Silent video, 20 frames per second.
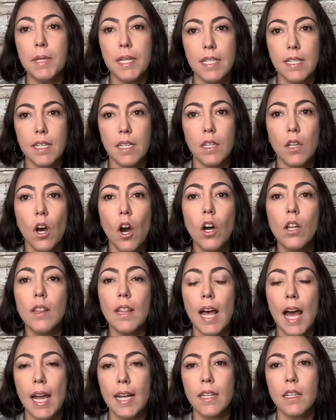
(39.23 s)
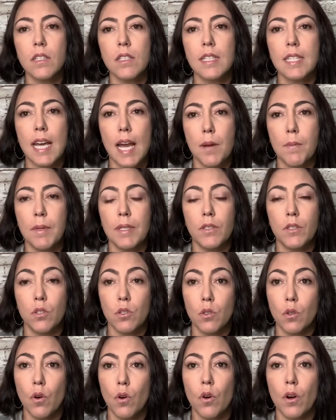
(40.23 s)
is an online consignment
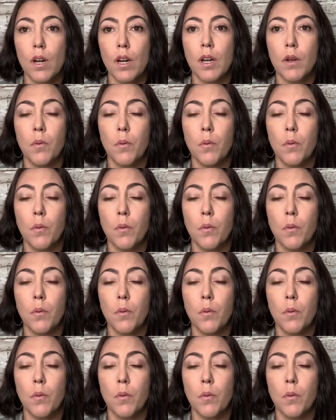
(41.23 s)
store